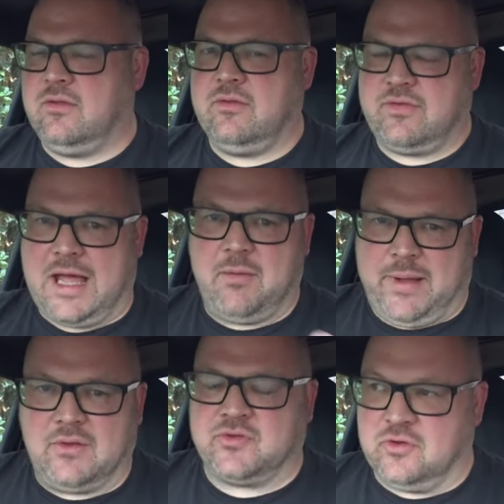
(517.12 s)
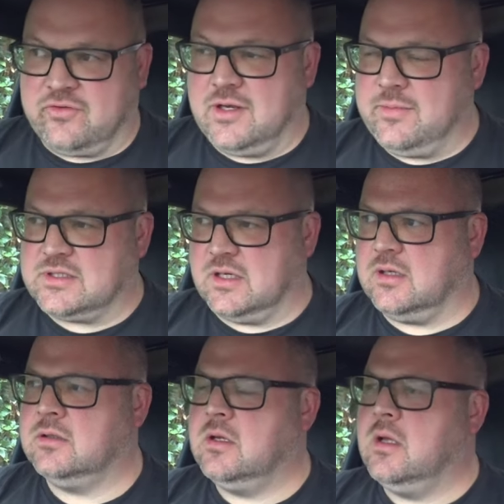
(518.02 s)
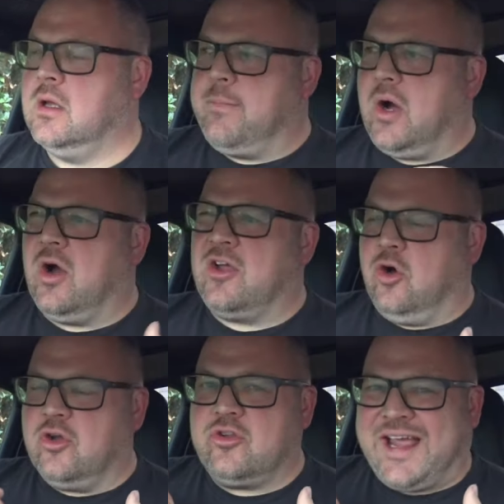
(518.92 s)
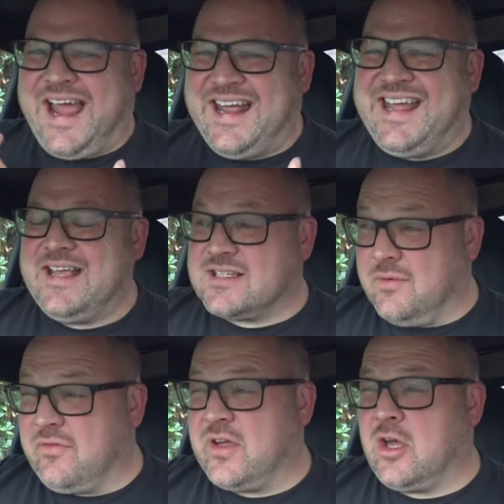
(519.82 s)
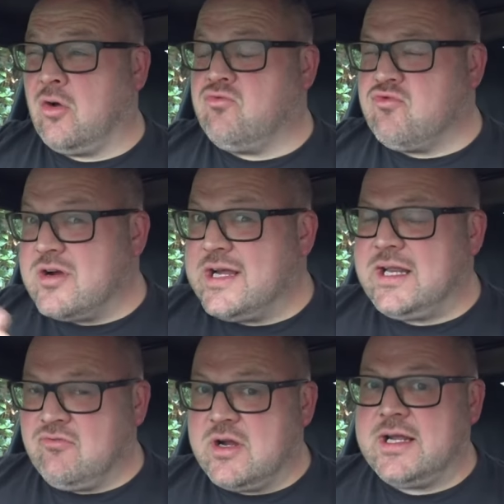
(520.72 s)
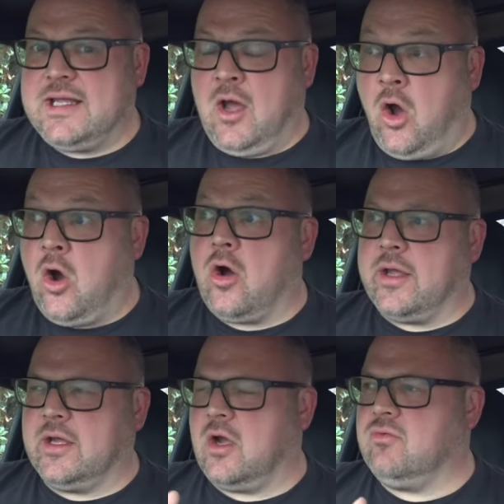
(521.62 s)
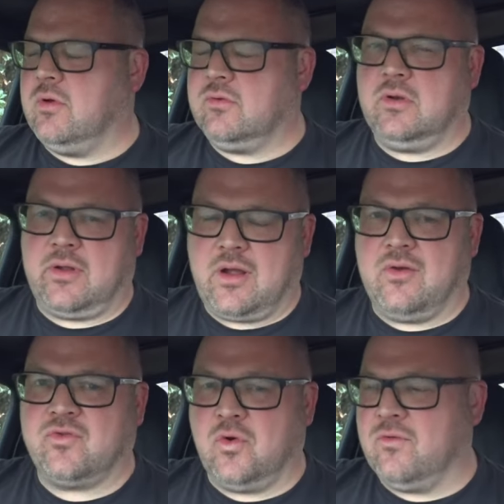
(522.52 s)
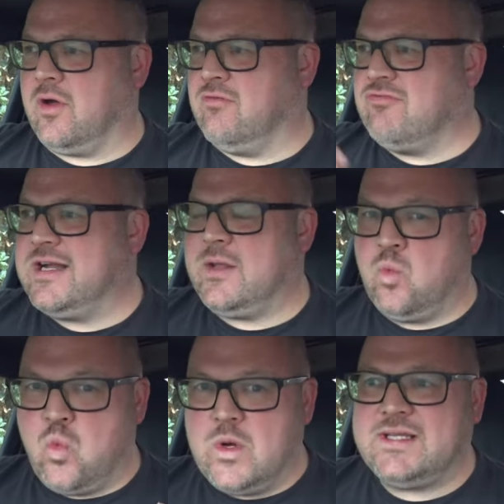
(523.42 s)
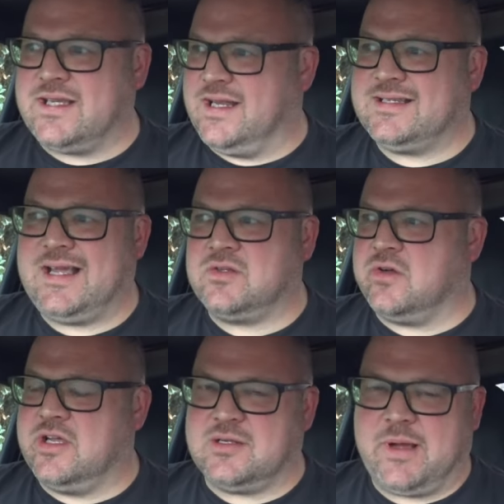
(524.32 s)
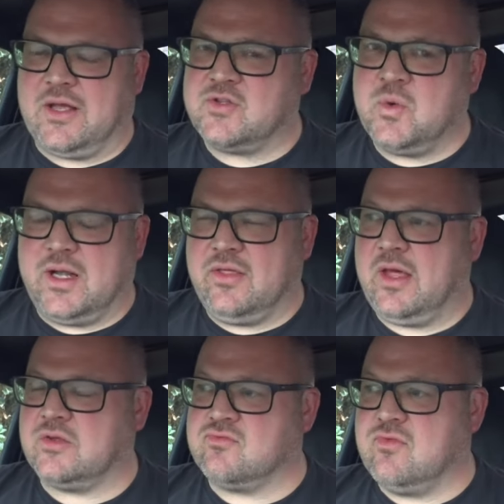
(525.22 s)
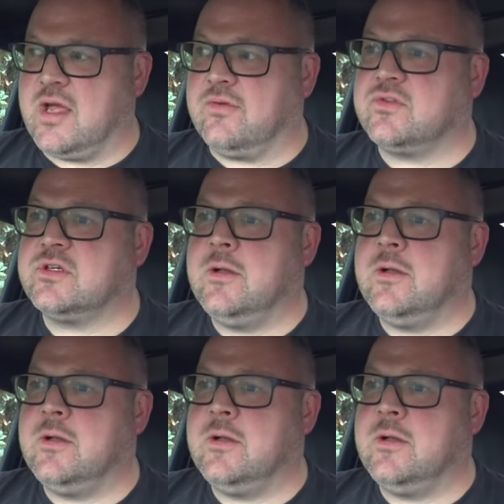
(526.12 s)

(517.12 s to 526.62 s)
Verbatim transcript: that bouncing off the limiter, but I, I, can hear something go really, really high and go and go sort of like really whizzing. It sounds like it's about twenty thousand revs,